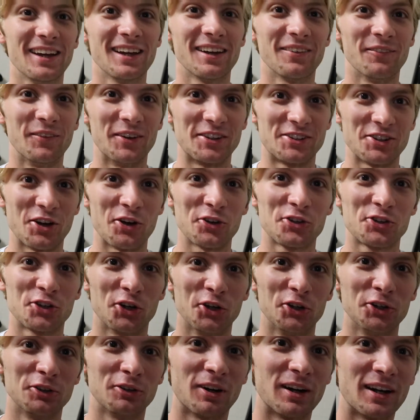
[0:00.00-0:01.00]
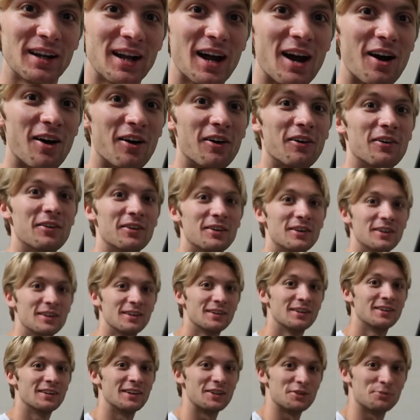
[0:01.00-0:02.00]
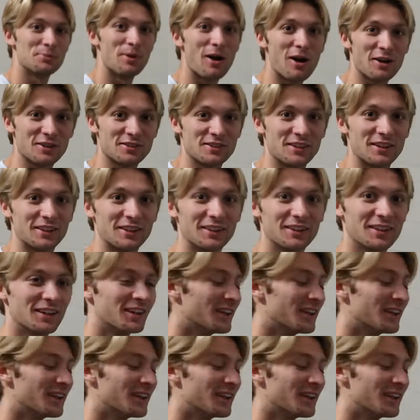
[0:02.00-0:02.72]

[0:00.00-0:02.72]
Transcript: which I'll show you right now, is boxing.